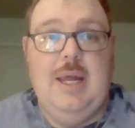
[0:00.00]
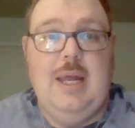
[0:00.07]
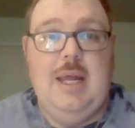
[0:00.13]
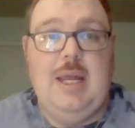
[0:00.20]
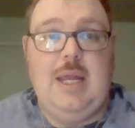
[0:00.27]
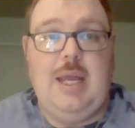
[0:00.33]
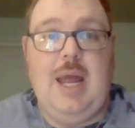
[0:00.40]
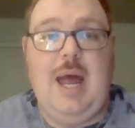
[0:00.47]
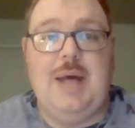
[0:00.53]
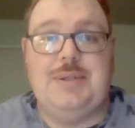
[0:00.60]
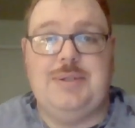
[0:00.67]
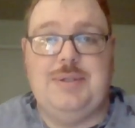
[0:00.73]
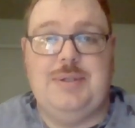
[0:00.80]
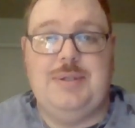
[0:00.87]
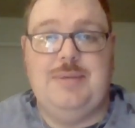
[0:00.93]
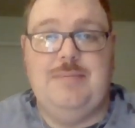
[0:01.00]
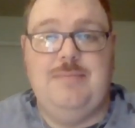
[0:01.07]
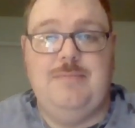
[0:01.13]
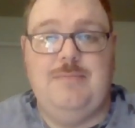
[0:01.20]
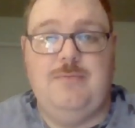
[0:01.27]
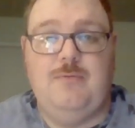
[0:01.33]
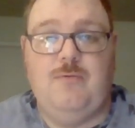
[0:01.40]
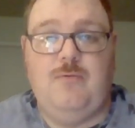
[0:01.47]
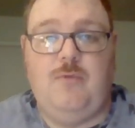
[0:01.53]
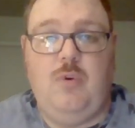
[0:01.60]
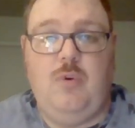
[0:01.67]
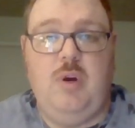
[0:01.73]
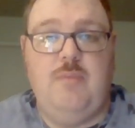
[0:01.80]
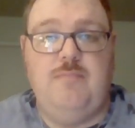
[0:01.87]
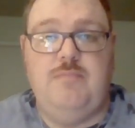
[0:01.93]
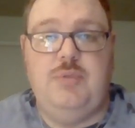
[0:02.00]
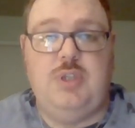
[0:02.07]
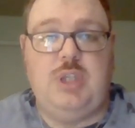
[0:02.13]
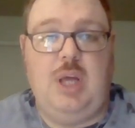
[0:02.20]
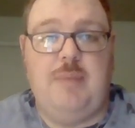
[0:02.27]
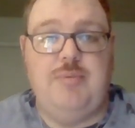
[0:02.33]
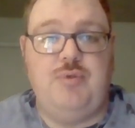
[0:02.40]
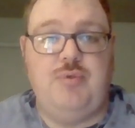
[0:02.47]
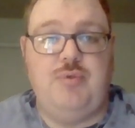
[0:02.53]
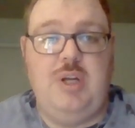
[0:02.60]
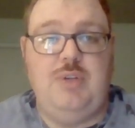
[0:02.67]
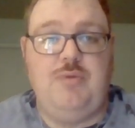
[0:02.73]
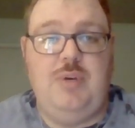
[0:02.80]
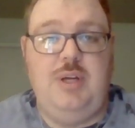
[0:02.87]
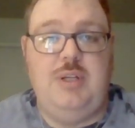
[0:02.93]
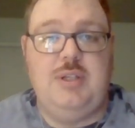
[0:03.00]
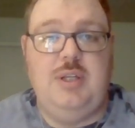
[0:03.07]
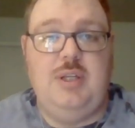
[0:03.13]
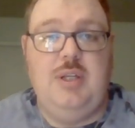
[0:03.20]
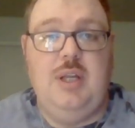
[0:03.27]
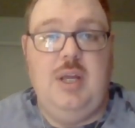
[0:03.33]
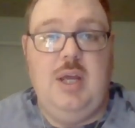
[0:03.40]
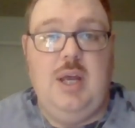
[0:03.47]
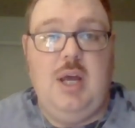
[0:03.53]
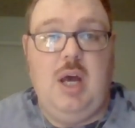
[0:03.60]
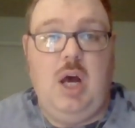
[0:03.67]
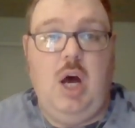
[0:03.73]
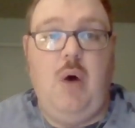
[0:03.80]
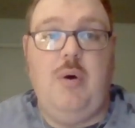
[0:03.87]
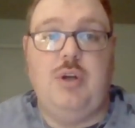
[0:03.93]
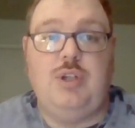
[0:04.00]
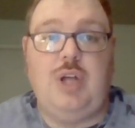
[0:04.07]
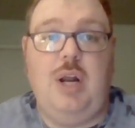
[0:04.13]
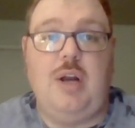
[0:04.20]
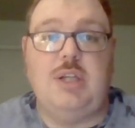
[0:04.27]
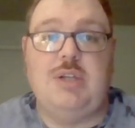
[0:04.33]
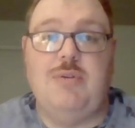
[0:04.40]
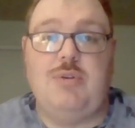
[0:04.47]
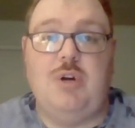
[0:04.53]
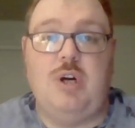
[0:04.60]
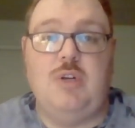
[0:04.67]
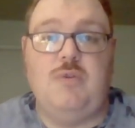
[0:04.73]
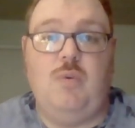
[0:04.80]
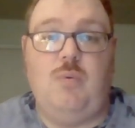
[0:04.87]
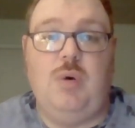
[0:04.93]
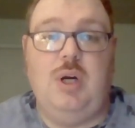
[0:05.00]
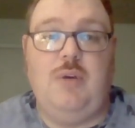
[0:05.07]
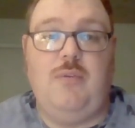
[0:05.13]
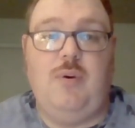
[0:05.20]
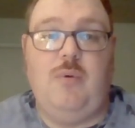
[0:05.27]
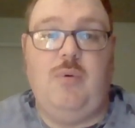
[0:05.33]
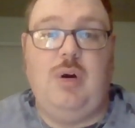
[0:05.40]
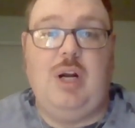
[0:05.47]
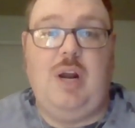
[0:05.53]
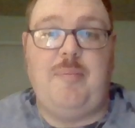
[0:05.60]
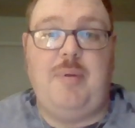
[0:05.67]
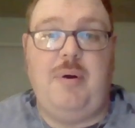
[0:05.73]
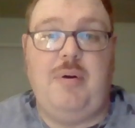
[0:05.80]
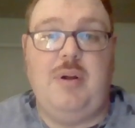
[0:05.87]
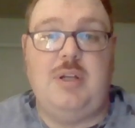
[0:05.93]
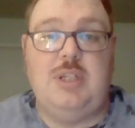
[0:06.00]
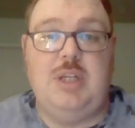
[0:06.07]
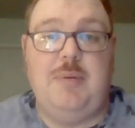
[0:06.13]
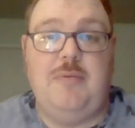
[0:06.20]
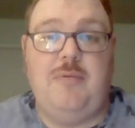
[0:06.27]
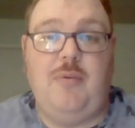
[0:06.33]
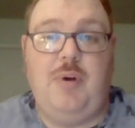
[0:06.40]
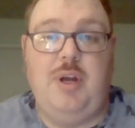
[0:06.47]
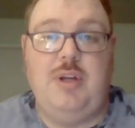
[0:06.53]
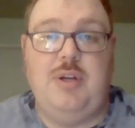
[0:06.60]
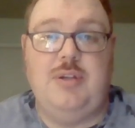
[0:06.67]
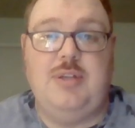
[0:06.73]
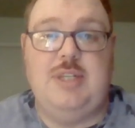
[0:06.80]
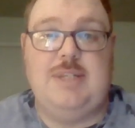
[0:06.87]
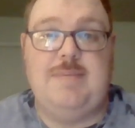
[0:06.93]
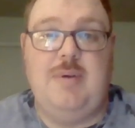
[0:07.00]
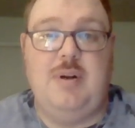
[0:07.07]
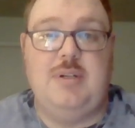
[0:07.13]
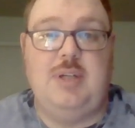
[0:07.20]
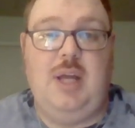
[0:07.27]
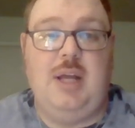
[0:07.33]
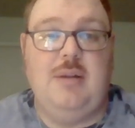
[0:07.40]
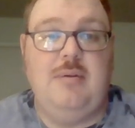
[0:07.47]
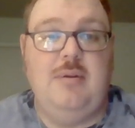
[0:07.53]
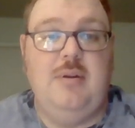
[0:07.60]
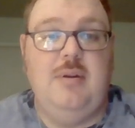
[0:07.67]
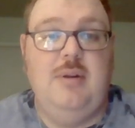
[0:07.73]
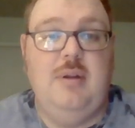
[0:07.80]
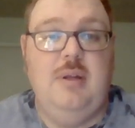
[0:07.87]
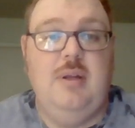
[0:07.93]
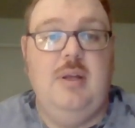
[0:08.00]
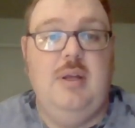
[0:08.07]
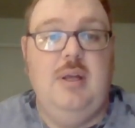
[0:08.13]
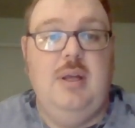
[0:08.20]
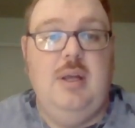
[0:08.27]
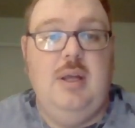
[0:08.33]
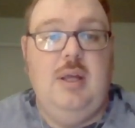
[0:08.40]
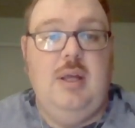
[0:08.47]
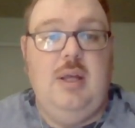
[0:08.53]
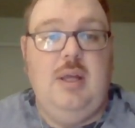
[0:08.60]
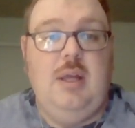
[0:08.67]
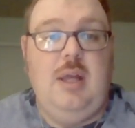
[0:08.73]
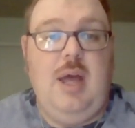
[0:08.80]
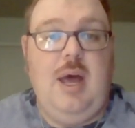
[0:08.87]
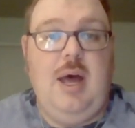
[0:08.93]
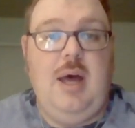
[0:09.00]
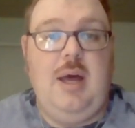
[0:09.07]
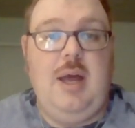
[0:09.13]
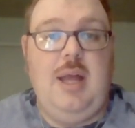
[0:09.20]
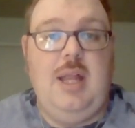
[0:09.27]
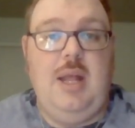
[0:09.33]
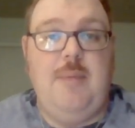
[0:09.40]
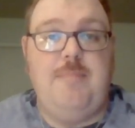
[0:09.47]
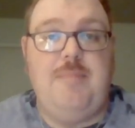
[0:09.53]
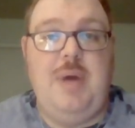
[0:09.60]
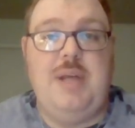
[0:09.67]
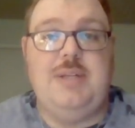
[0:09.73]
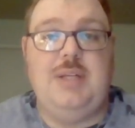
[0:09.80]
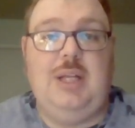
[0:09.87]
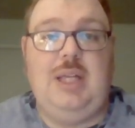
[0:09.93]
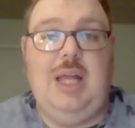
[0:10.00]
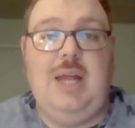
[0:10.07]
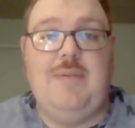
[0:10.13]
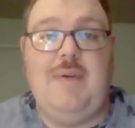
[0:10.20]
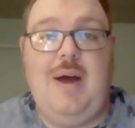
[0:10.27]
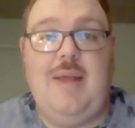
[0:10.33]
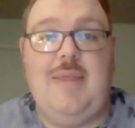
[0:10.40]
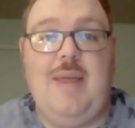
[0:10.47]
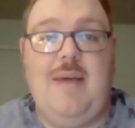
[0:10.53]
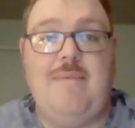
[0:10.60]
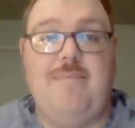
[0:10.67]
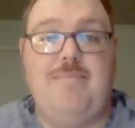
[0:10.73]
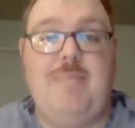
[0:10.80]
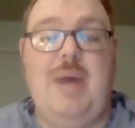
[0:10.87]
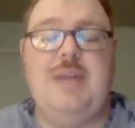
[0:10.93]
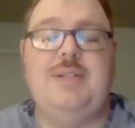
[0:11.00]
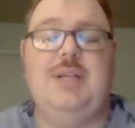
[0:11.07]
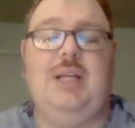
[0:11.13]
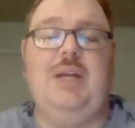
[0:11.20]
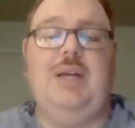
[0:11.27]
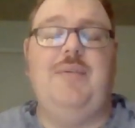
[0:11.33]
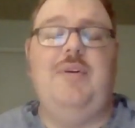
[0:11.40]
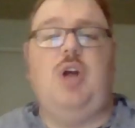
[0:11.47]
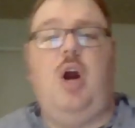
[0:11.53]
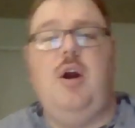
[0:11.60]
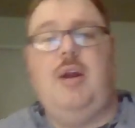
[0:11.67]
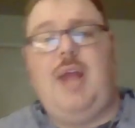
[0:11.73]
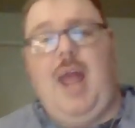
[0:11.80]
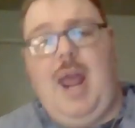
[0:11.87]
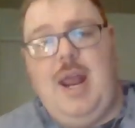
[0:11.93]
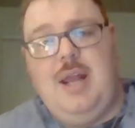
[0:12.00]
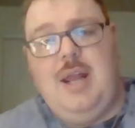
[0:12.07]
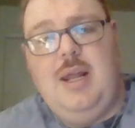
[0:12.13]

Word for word: Yes, for some strange reason. Oh, and Shatterstar returns for one for one appearance here before he just disappears again. Yeah, and it basically they basically went to arcade.